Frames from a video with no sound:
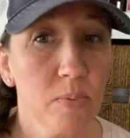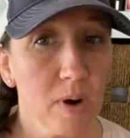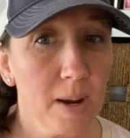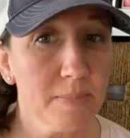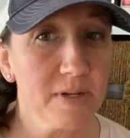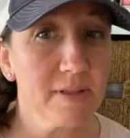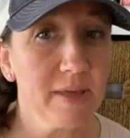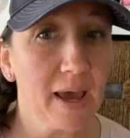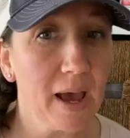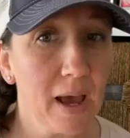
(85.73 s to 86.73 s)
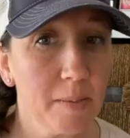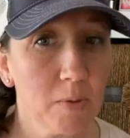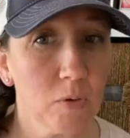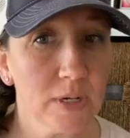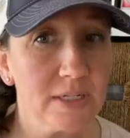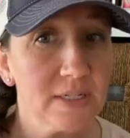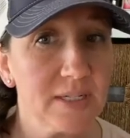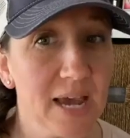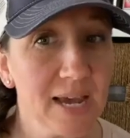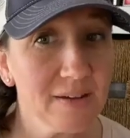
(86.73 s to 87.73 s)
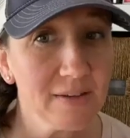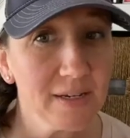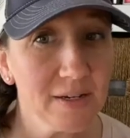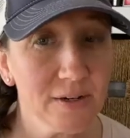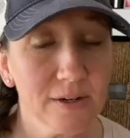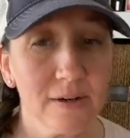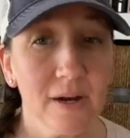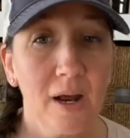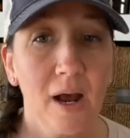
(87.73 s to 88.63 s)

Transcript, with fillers: prompt that I'm going to tackle here